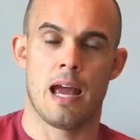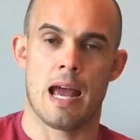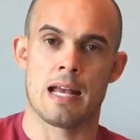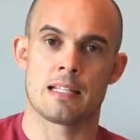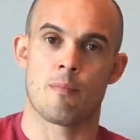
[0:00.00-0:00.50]

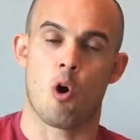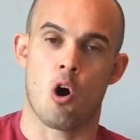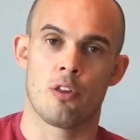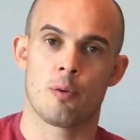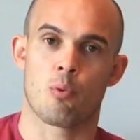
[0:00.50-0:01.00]
as I'm
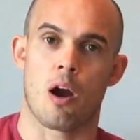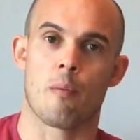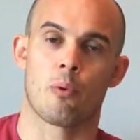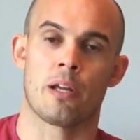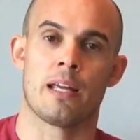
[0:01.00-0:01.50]
on the
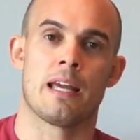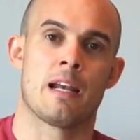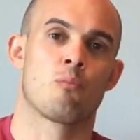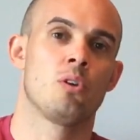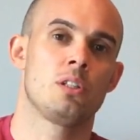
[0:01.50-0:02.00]
property, and
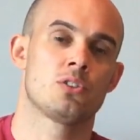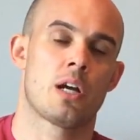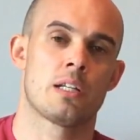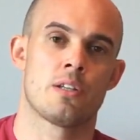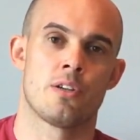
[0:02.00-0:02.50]
I'm really
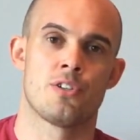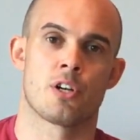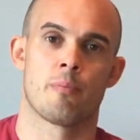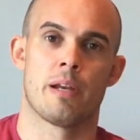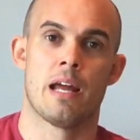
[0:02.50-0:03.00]
trying to
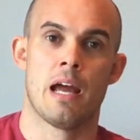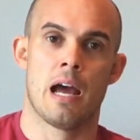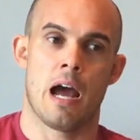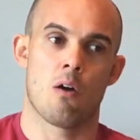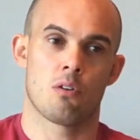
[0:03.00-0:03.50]
determine
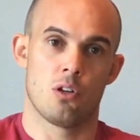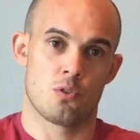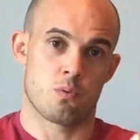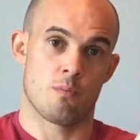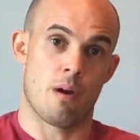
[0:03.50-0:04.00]
how
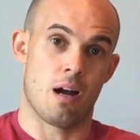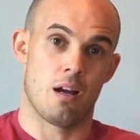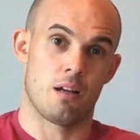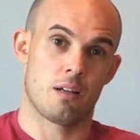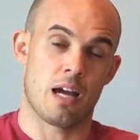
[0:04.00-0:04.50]
close were
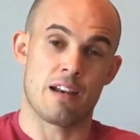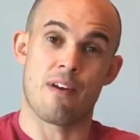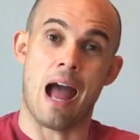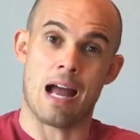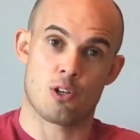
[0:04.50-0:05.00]
my kind of
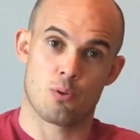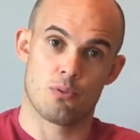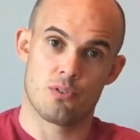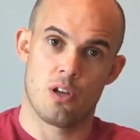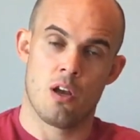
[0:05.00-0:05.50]

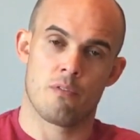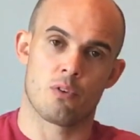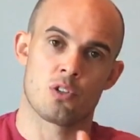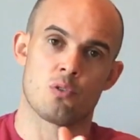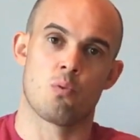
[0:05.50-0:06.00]
actuals
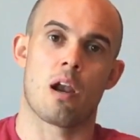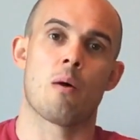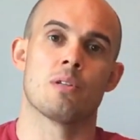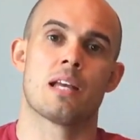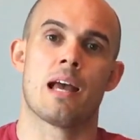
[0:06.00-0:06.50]
versus what I
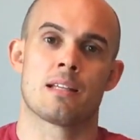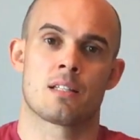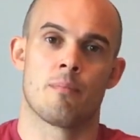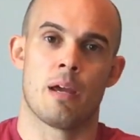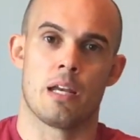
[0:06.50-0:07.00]
was
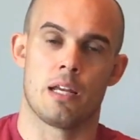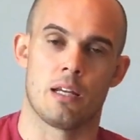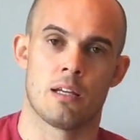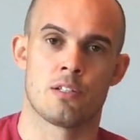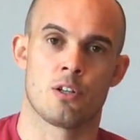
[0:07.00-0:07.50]

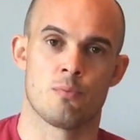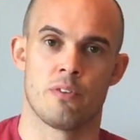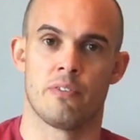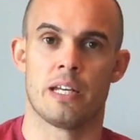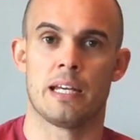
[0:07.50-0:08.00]
estimating in terms
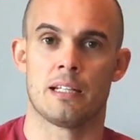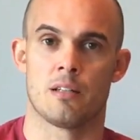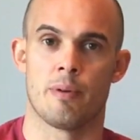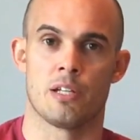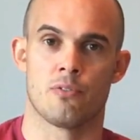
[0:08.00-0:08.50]
of needing
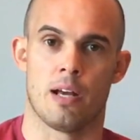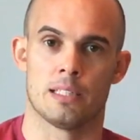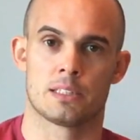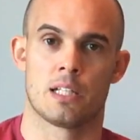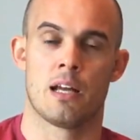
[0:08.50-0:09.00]
to be
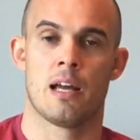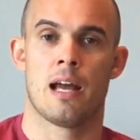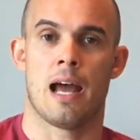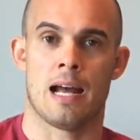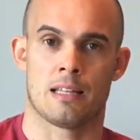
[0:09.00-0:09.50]
addressed
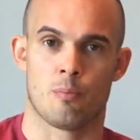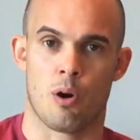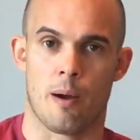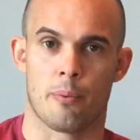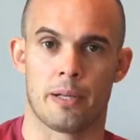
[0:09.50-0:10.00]
at the
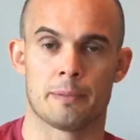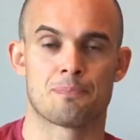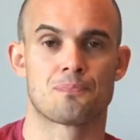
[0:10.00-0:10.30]
property.